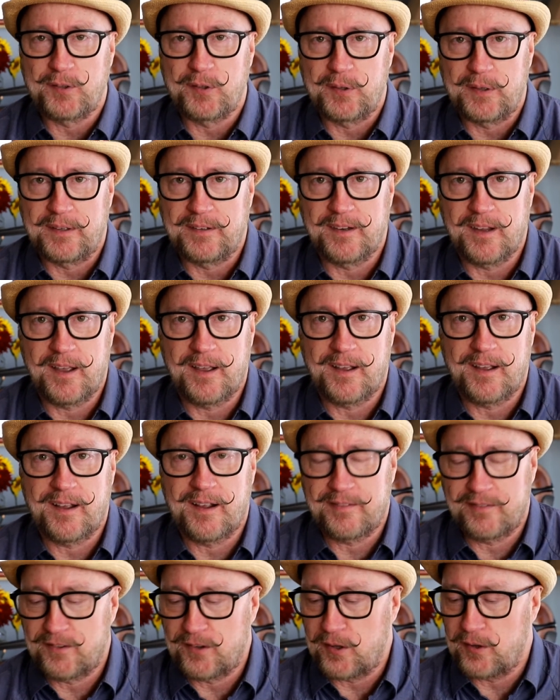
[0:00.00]
to
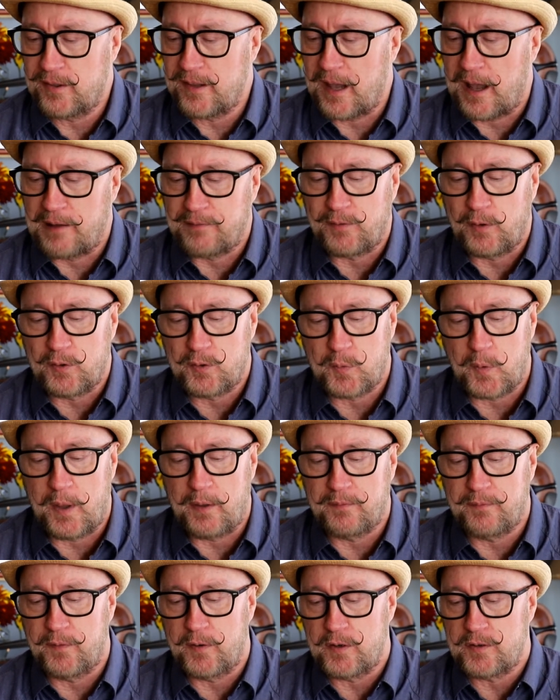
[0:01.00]
the iPhone
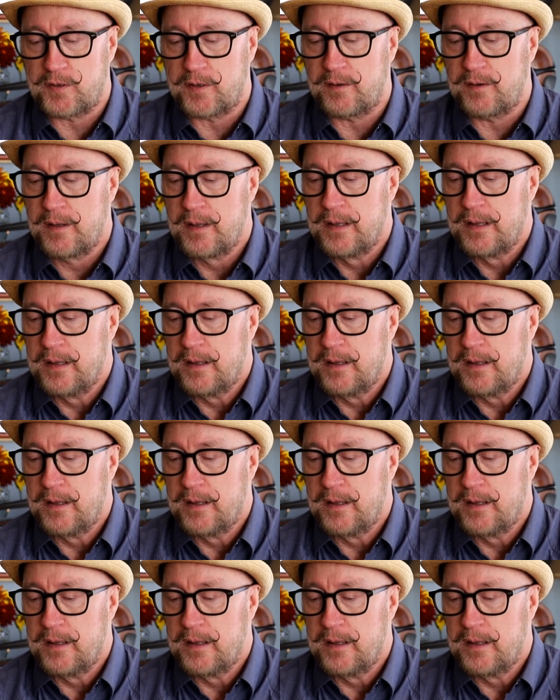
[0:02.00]
12 version.